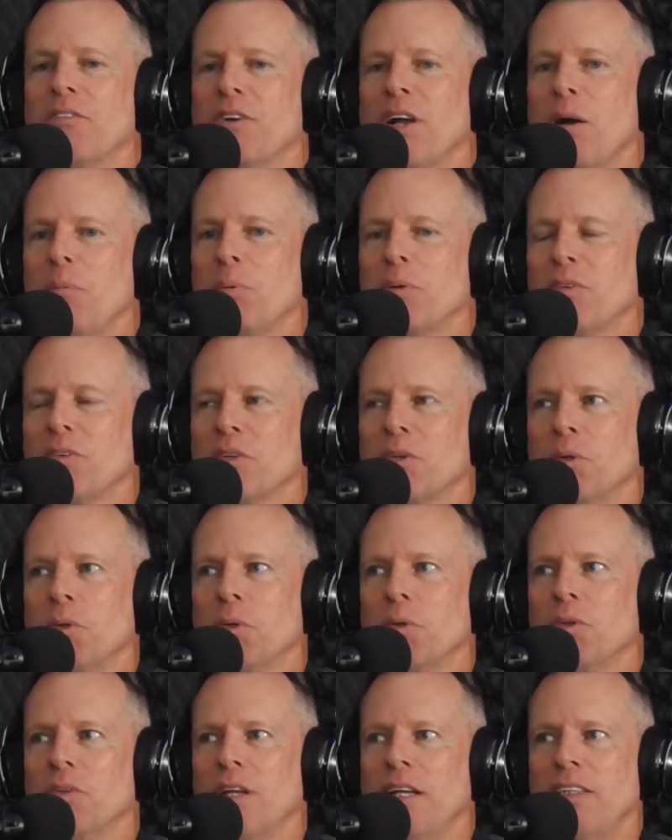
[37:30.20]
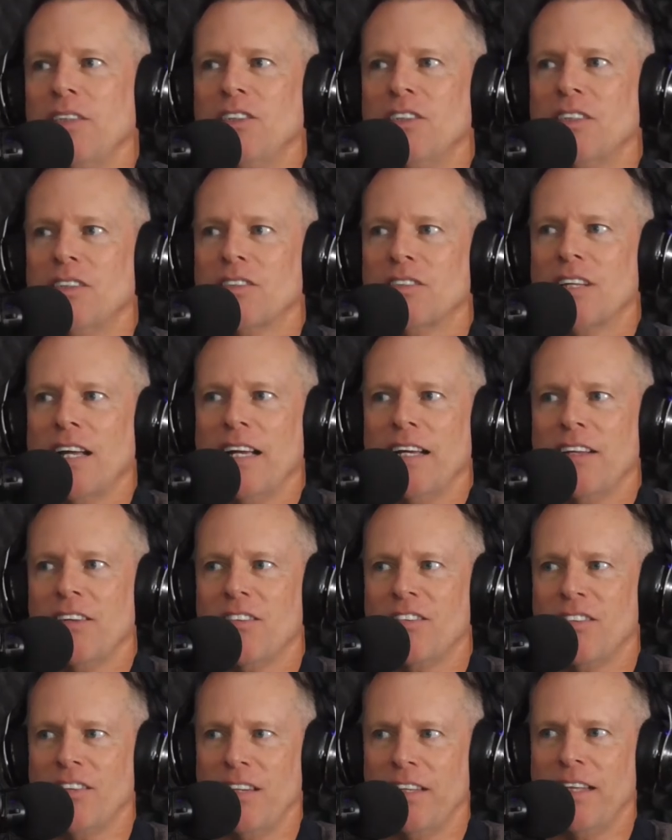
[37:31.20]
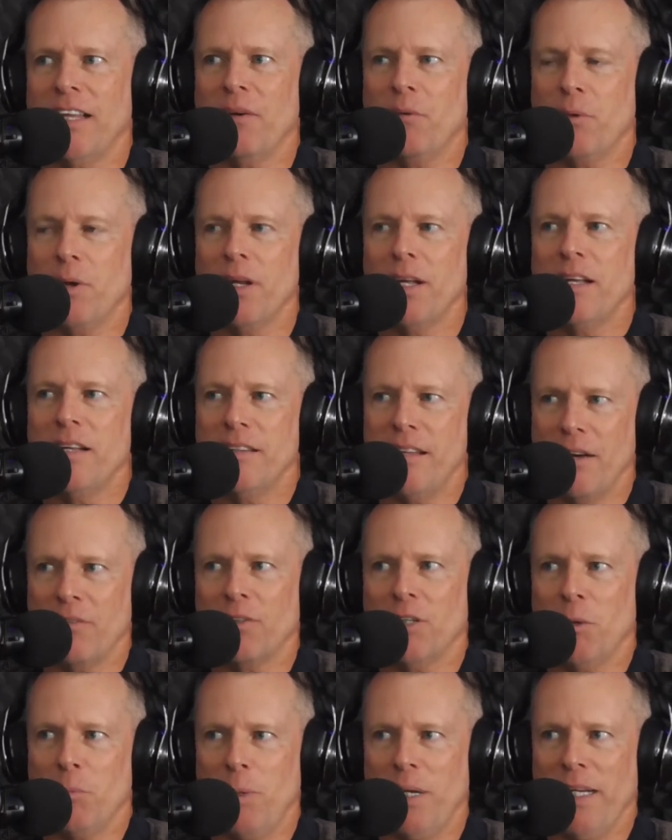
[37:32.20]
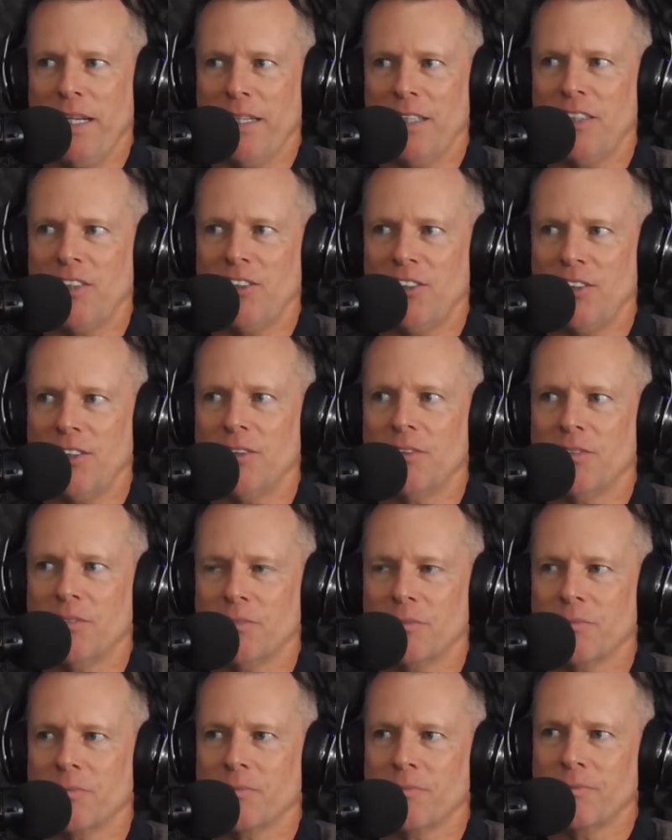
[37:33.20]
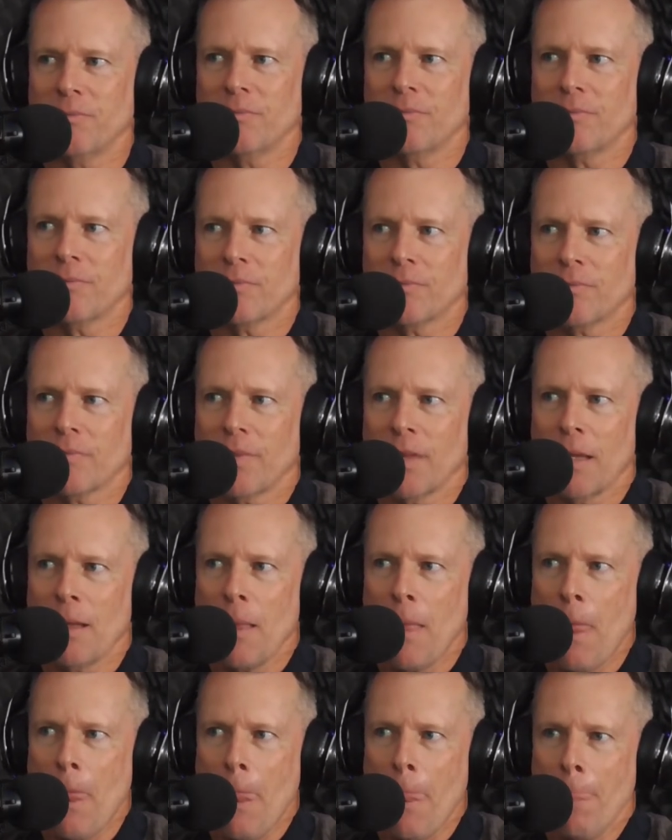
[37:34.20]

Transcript: at a couple schools, and just I could see that would definitely being an issue. Are you going to go to private or